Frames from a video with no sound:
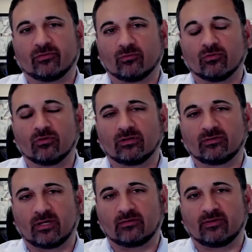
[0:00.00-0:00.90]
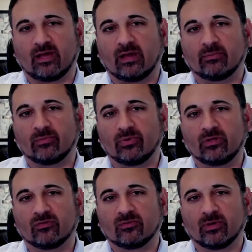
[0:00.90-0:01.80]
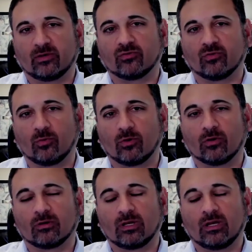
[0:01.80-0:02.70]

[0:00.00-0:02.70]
to really take time and put in some extra work.